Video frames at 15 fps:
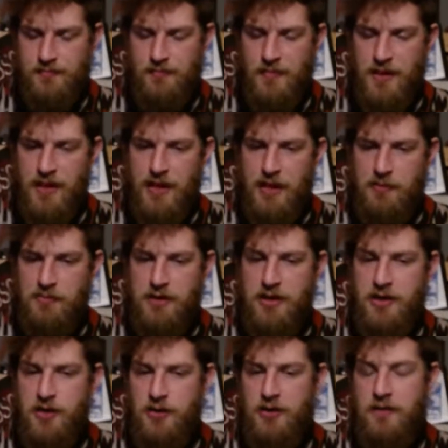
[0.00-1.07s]
like
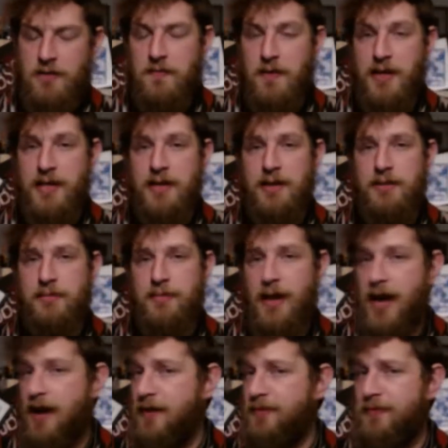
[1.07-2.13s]
be good at fighting,
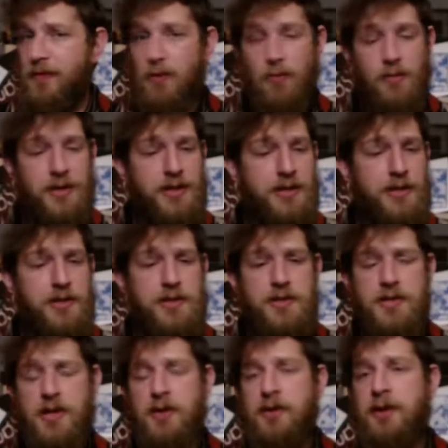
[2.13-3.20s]
have a really good
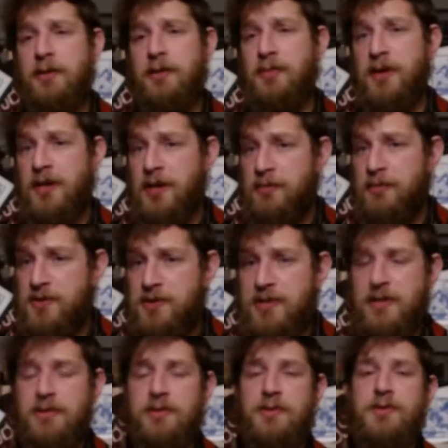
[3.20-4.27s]
showing, pick up your
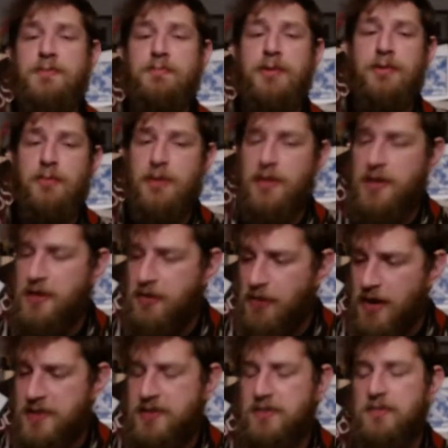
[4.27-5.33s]
skills, be really
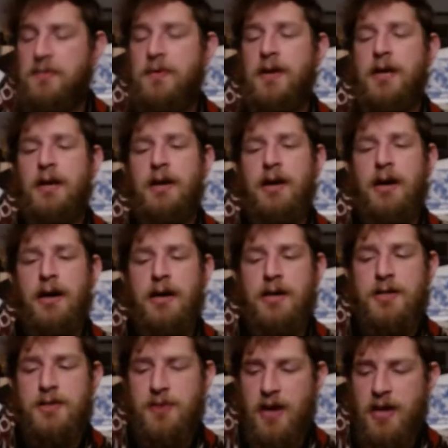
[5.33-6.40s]
aggressive,
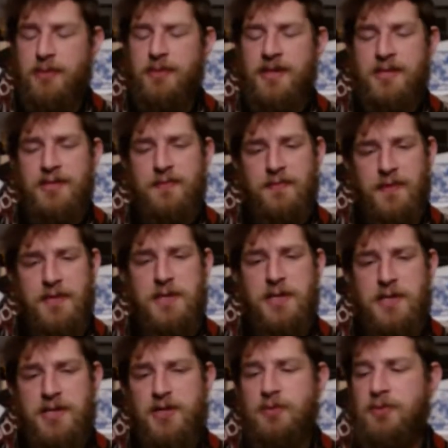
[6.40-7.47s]
try to be as efficient
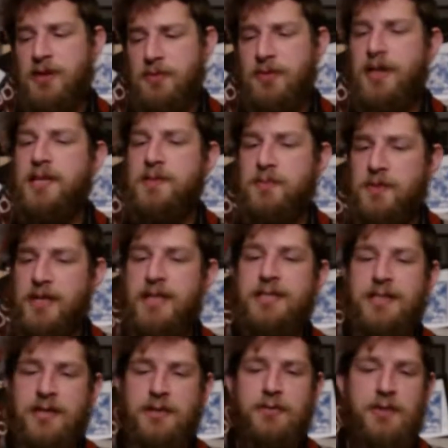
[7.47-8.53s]
as humanly possible. That's
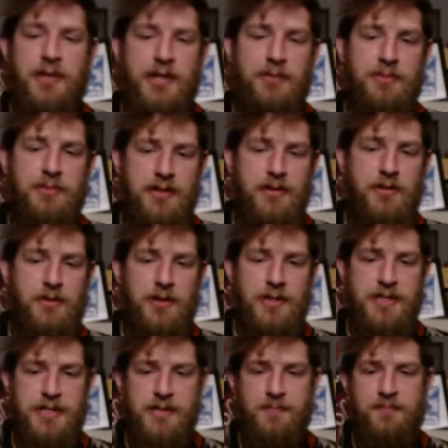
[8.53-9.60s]
how you really get picked to go on a team.